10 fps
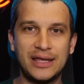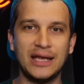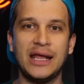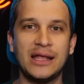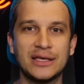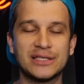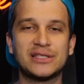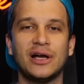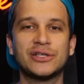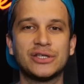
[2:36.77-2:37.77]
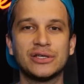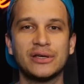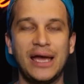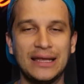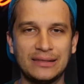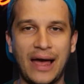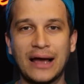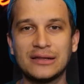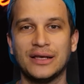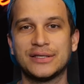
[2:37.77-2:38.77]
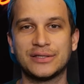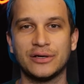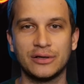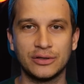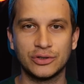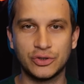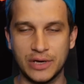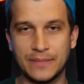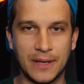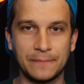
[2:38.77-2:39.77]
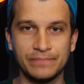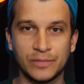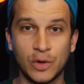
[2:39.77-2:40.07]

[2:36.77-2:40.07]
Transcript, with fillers: getting such a lackluster treatment?